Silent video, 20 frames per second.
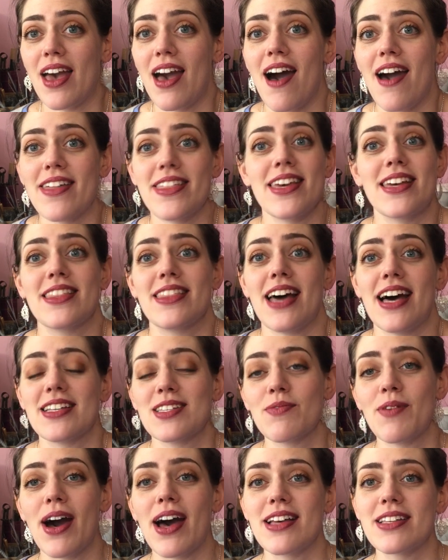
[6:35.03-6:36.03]
I think
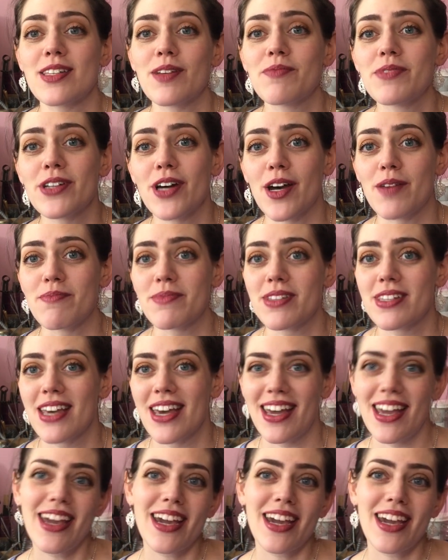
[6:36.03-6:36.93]
that's where sometimes